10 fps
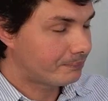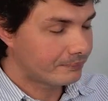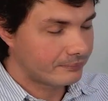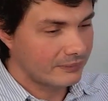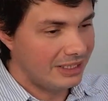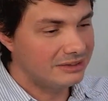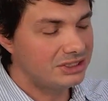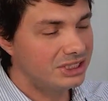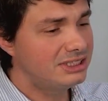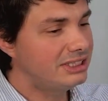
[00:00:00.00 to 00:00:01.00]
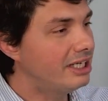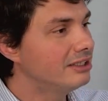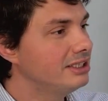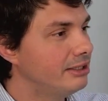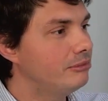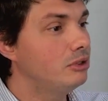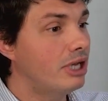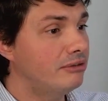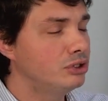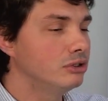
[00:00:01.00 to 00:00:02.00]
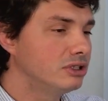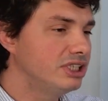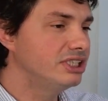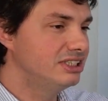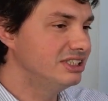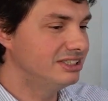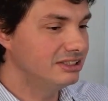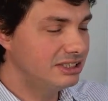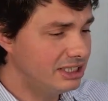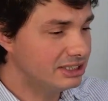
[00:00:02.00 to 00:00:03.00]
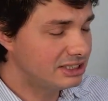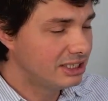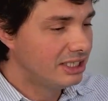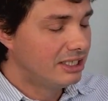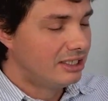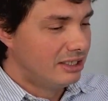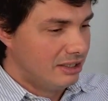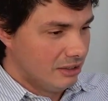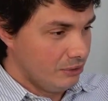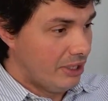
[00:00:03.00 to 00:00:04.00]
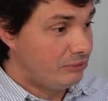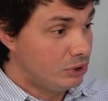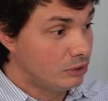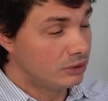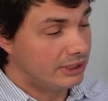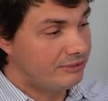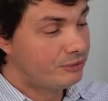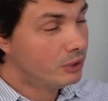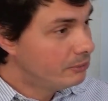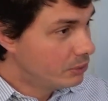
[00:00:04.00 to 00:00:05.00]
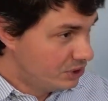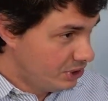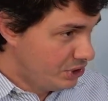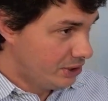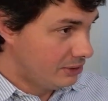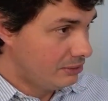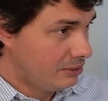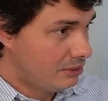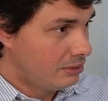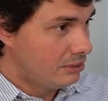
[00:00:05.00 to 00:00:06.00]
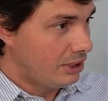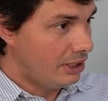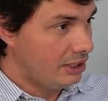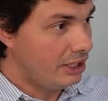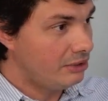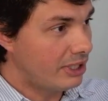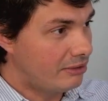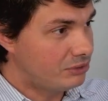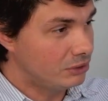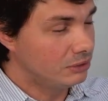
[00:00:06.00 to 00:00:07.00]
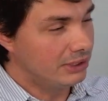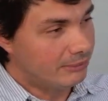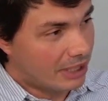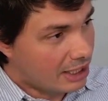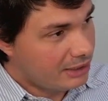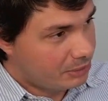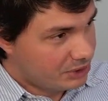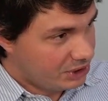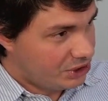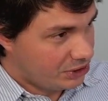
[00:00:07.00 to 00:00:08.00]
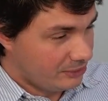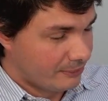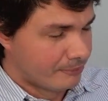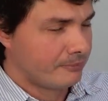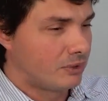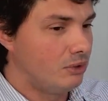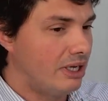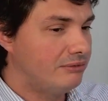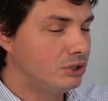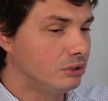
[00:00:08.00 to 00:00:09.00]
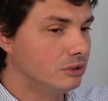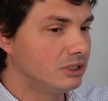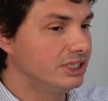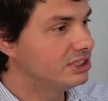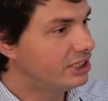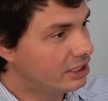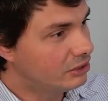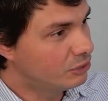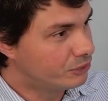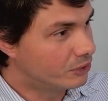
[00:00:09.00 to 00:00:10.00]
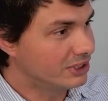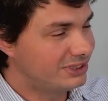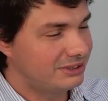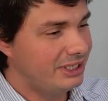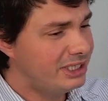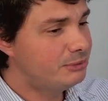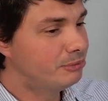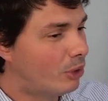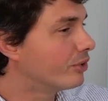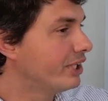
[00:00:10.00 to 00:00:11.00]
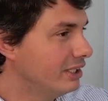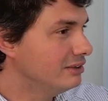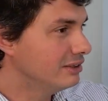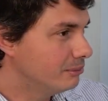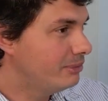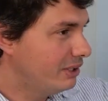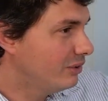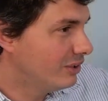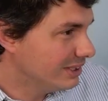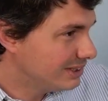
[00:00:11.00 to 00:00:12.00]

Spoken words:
And just telling them you have to look this, and this, or you have to look the foot position, and then you have to look the body position. You have to look the external force. It's boring. I'm being honest.